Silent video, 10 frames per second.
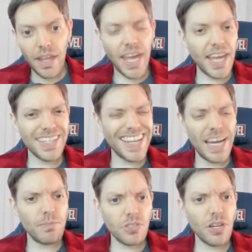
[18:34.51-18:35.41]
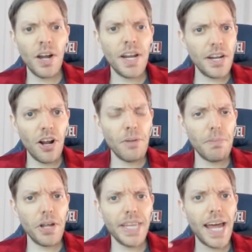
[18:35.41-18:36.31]
And I'm sorry I
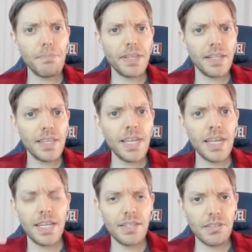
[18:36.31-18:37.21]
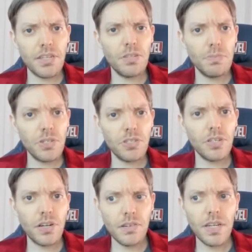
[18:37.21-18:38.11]
harp on that, but the thing is, it has been
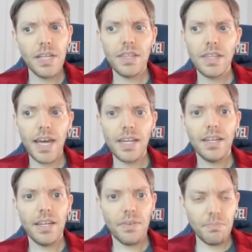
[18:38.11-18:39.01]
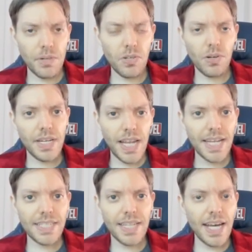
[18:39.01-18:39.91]
shown that Midoriya
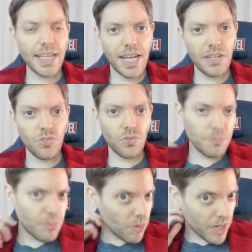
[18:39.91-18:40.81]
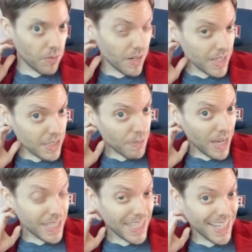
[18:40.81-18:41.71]
has not gotten to a point where his
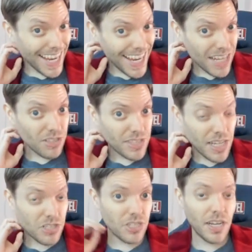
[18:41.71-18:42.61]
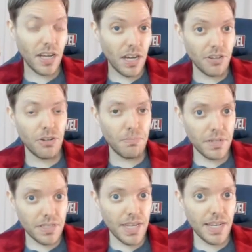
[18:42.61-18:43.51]
body can handle that shit
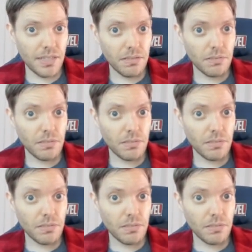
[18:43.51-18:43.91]
100%.